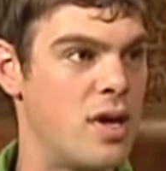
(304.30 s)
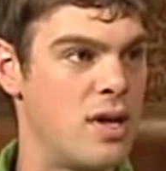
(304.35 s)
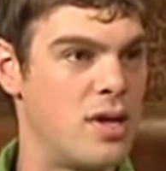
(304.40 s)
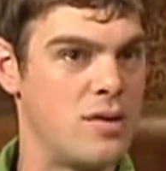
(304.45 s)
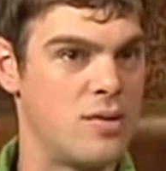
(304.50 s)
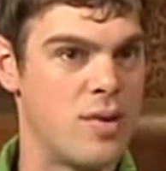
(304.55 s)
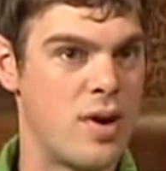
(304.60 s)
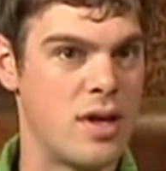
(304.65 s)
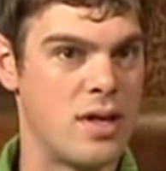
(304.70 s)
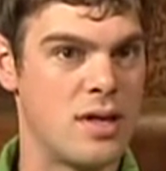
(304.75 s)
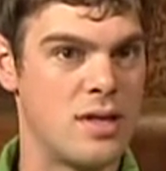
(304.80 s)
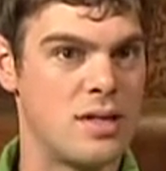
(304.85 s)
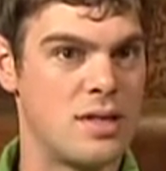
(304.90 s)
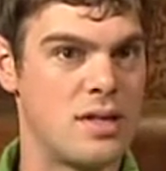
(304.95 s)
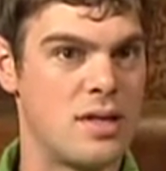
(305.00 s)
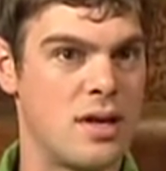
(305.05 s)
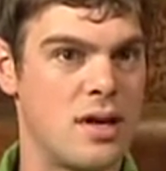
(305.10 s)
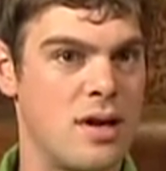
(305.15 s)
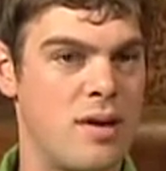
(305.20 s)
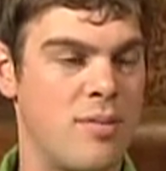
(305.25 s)
as well
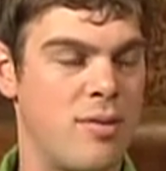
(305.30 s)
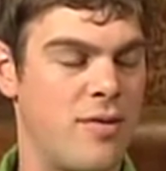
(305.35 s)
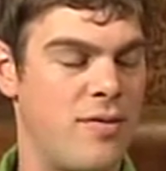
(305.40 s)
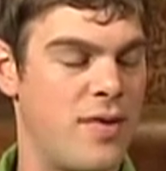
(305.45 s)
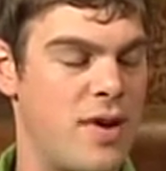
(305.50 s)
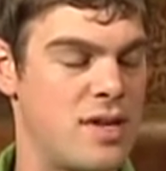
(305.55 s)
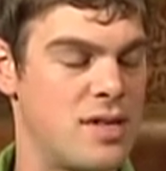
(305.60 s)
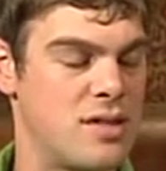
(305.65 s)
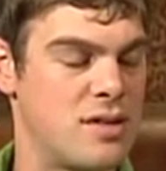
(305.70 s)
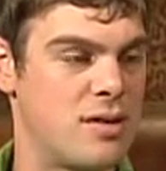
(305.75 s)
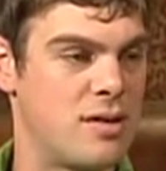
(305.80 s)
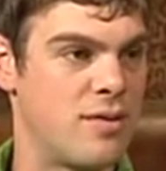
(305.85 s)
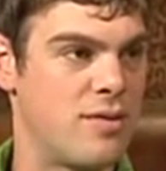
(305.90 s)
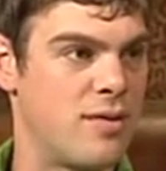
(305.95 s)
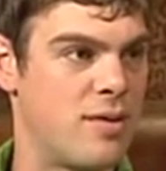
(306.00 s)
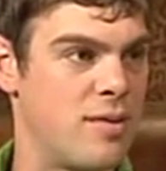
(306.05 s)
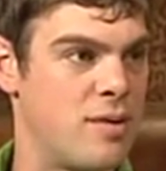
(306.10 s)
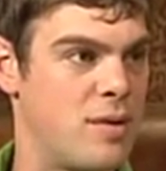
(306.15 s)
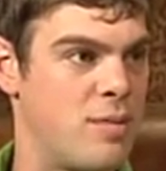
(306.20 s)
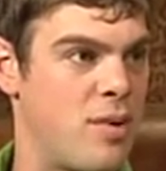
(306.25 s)
as a professor
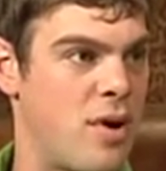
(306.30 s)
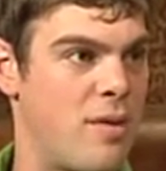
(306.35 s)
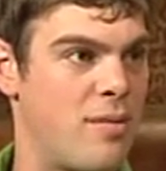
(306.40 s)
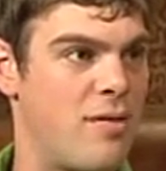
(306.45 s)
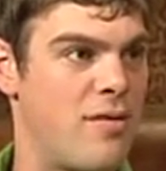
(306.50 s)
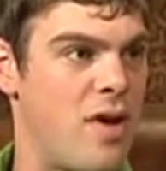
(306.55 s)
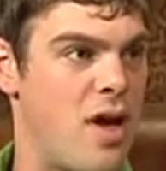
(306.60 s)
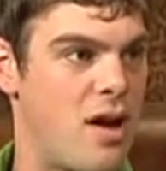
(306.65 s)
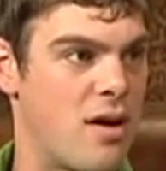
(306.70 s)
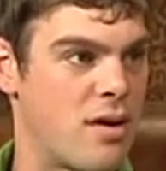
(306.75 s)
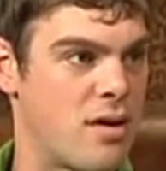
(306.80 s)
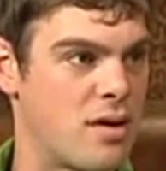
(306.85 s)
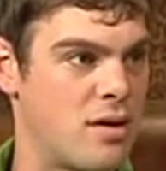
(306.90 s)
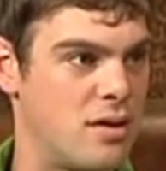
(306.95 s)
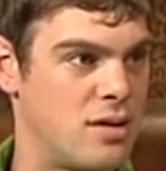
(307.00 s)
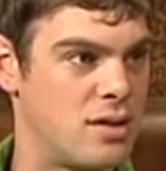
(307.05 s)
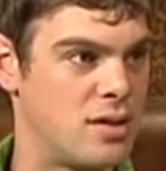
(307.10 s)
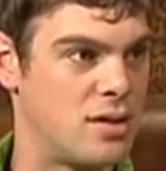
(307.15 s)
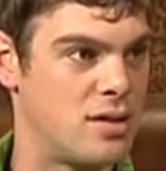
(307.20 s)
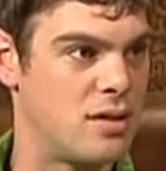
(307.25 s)
from the Department of
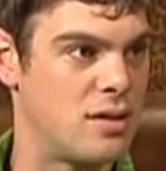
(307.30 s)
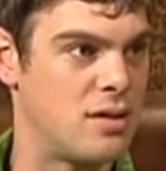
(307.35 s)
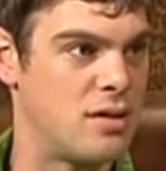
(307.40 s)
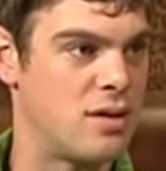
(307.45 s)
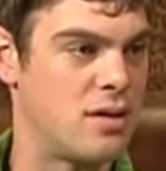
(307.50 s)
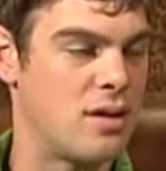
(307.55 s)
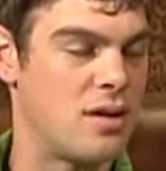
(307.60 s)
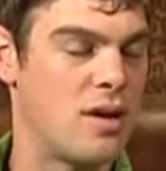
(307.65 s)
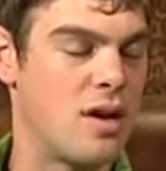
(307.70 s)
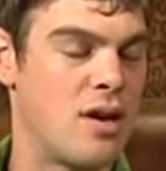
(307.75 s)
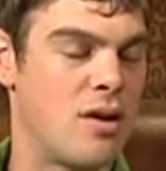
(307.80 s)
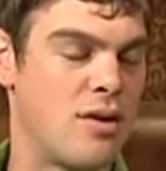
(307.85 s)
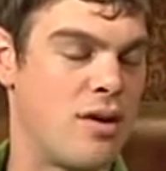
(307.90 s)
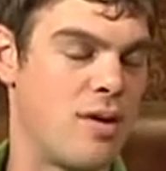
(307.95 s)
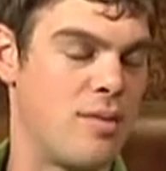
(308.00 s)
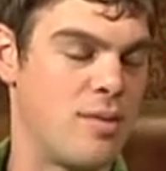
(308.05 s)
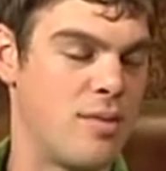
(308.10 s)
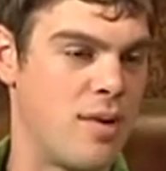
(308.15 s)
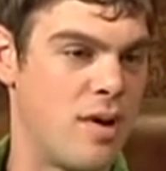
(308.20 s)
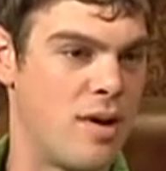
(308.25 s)
Agriculture,
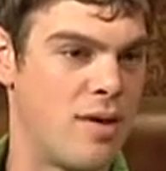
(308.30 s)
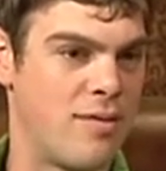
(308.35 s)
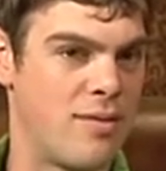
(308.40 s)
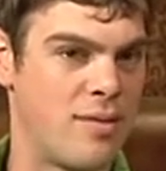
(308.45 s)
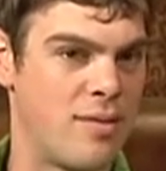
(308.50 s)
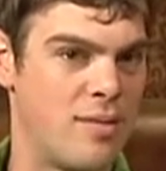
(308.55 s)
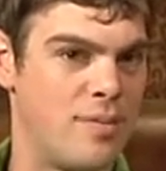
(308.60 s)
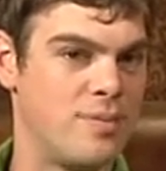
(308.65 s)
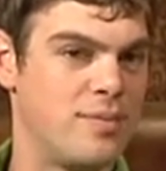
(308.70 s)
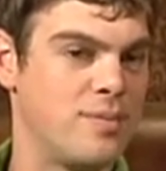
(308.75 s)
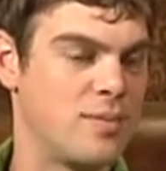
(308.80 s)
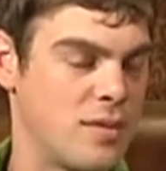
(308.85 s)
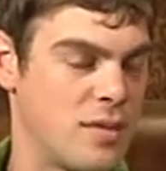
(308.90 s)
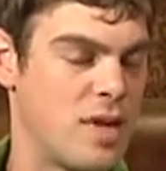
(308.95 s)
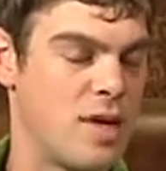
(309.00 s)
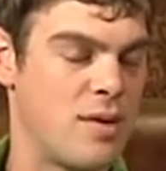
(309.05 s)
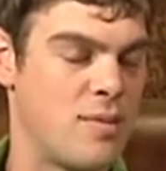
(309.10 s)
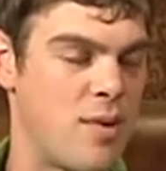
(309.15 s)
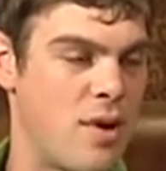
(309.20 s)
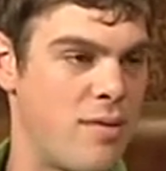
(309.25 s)
or uh, from
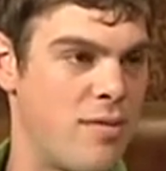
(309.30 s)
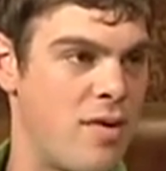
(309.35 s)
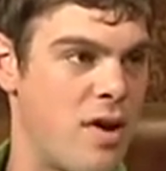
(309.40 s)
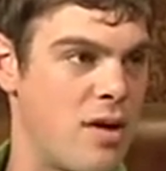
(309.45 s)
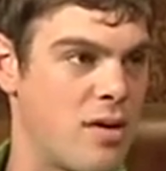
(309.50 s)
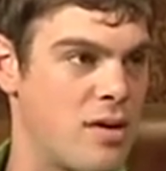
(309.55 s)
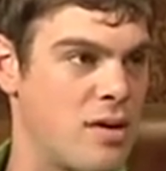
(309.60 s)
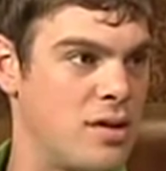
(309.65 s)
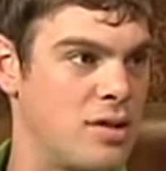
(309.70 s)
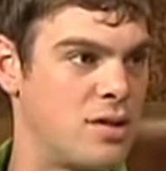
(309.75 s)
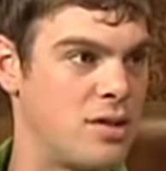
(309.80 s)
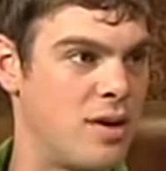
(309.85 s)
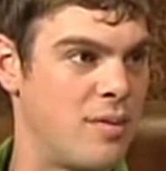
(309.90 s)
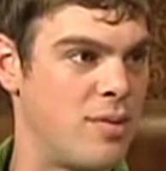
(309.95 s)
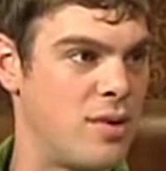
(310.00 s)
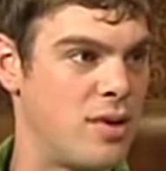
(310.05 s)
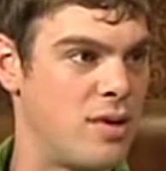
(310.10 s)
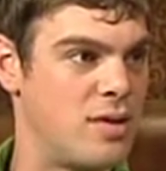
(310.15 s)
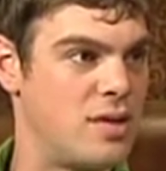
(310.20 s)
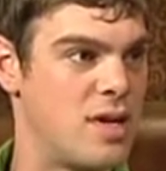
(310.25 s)
the Department of Agriculture
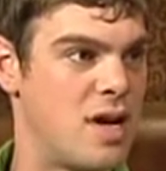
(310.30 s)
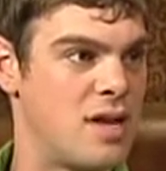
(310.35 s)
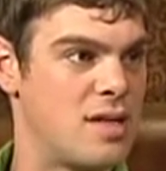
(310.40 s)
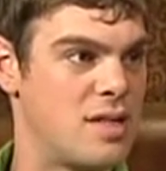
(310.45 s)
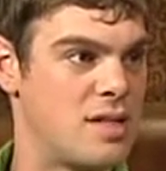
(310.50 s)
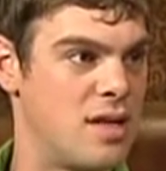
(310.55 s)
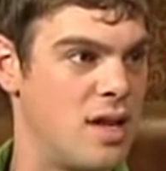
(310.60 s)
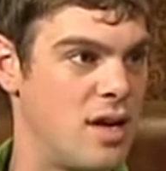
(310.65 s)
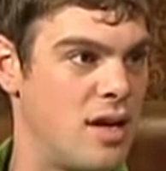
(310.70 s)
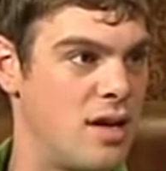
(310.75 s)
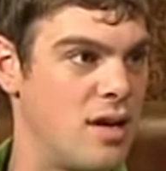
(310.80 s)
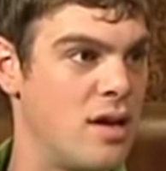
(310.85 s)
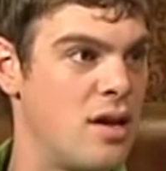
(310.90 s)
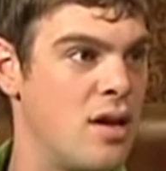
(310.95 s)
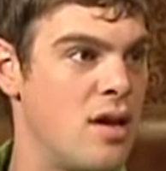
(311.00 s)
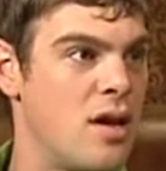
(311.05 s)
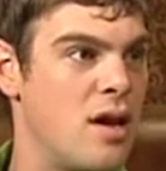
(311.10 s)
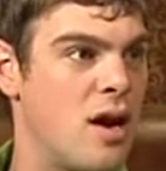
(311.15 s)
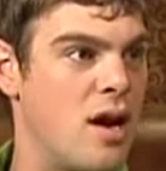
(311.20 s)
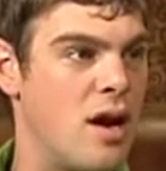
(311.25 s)
up at Utah State,
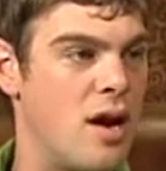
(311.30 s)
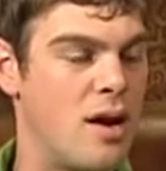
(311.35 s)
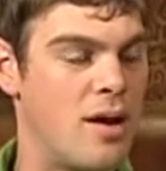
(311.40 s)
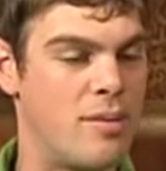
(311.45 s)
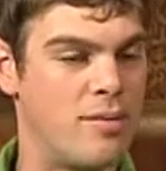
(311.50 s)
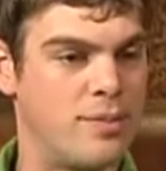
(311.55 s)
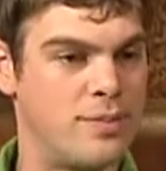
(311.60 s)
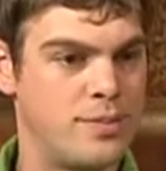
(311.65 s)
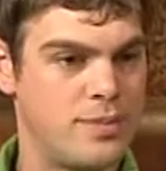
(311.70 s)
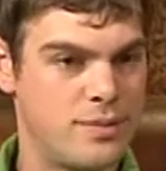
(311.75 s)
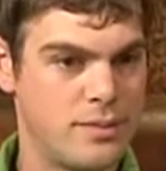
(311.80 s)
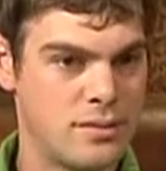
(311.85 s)
um,